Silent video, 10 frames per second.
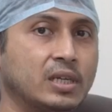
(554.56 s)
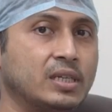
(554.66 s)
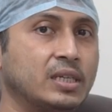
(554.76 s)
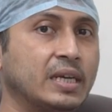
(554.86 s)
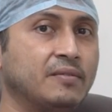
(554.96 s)
that
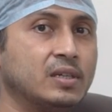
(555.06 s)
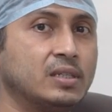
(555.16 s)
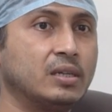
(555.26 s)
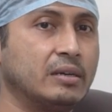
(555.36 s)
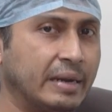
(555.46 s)
it gave
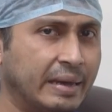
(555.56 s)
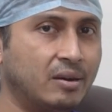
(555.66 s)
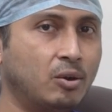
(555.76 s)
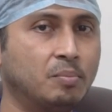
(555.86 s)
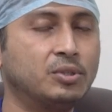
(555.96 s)
us a
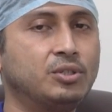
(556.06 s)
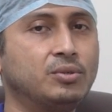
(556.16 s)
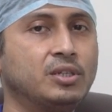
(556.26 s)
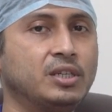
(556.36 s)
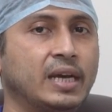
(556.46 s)
rare
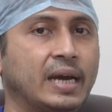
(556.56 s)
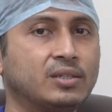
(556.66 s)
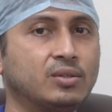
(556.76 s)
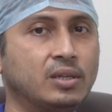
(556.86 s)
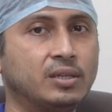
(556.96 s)
opportunity
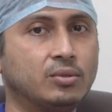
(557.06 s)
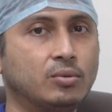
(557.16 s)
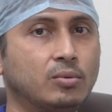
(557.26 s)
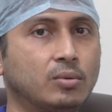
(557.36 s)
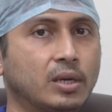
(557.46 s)
actually
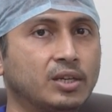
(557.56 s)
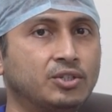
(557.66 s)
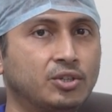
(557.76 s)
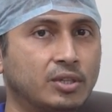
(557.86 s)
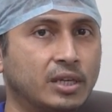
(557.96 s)
to
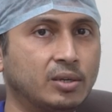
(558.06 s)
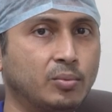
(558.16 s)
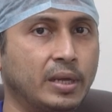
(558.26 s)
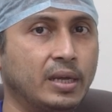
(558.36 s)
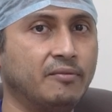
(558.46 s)
ensure that
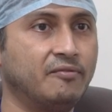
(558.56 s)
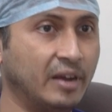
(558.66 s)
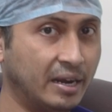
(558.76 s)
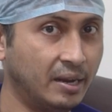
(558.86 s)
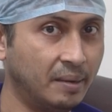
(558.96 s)
we
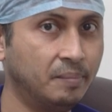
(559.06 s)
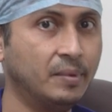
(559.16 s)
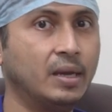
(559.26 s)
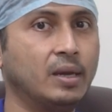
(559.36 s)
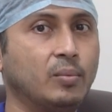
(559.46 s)
fed
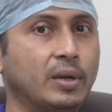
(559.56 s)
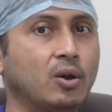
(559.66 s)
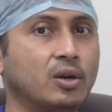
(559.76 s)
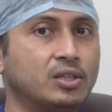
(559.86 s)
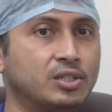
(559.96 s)
him. We
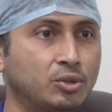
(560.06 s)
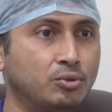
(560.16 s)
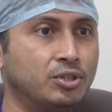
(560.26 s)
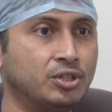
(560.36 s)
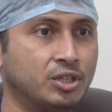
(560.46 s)
got his
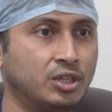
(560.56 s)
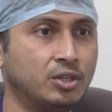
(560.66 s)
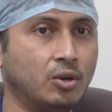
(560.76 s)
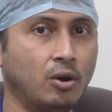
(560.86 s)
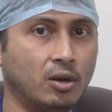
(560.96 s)

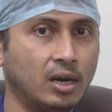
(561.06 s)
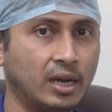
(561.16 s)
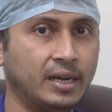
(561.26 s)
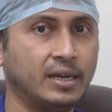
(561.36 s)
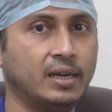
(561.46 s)
nutrition
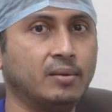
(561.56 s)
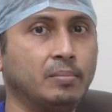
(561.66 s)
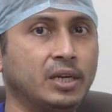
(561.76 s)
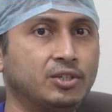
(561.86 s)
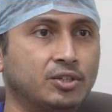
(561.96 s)
online and
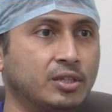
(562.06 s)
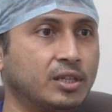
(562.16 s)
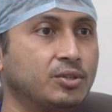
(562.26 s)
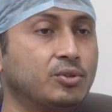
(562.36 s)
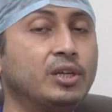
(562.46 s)
made sure
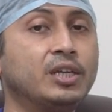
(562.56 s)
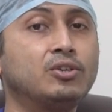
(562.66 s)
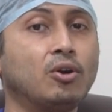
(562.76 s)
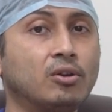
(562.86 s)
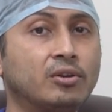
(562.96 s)
that, you know, he
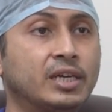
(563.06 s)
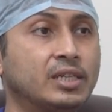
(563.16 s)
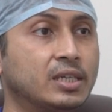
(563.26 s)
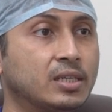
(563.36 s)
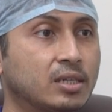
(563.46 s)

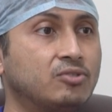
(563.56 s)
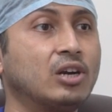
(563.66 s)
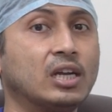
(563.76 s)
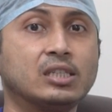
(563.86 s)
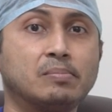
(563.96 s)
tolerated the
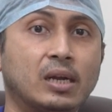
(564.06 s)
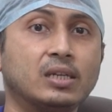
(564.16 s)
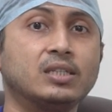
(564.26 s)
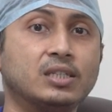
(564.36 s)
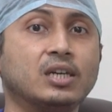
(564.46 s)

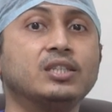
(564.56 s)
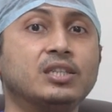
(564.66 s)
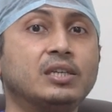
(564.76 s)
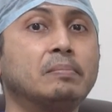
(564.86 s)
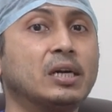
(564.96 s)
transplant
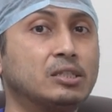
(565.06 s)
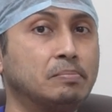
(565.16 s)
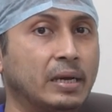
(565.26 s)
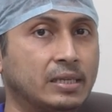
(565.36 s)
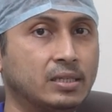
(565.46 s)
surgery
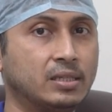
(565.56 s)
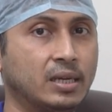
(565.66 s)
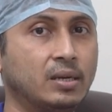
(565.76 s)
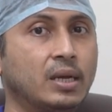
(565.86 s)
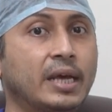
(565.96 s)
much better
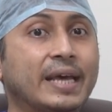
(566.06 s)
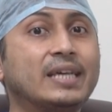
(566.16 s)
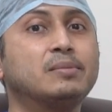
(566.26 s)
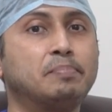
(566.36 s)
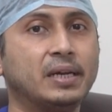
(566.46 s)
than
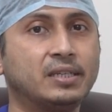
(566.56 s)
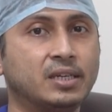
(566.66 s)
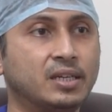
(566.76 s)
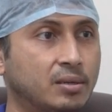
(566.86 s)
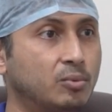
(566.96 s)

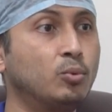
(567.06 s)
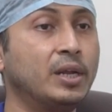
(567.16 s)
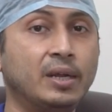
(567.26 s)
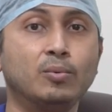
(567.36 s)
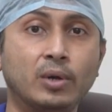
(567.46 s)
expected
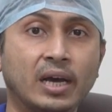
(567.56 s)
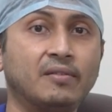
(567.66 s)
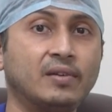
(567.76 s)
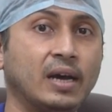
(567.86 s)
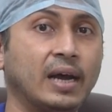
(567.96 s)
he would
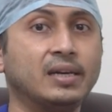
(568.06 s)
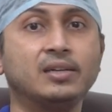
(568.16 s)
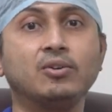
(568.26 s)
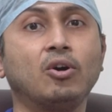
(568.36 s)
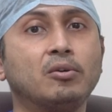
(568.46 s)
have had
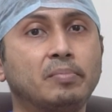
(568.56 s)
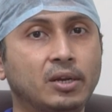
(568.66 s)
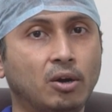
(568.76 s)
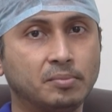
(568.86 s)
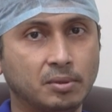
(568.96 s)
it not
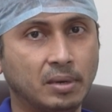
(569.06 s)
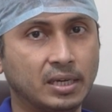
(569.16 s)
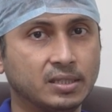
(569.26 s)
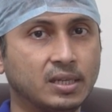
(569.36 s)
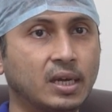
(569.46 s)
been
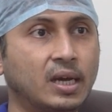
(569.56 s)
optimized.